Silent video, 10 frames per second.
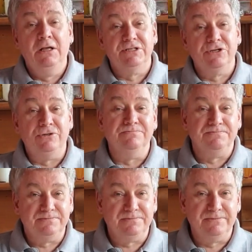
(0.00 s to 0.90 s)

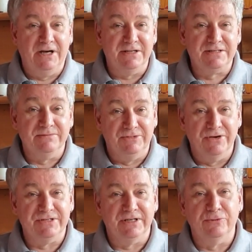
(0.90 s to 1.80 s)
So that's
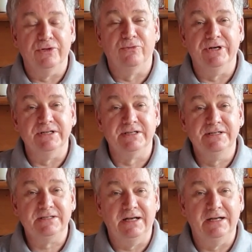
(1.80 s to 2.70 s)
dowsing with
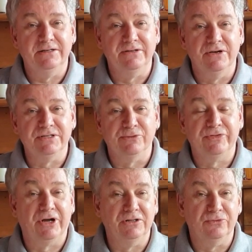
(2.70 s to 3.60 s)
witnesses and dowsing
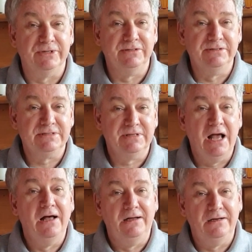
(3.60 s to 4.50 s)
with colour wheels.
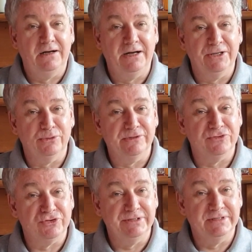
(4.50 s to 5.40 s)
I hope you've
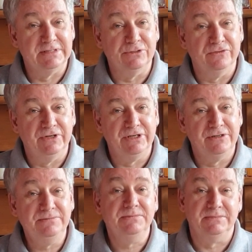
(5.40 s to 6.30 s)
enjoyed this little
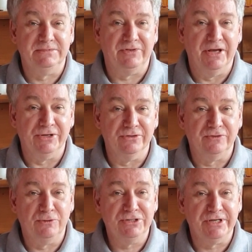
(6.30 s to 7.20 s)
video. Thank you
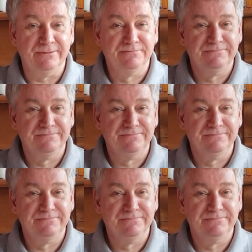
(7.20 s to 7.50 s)
for watching.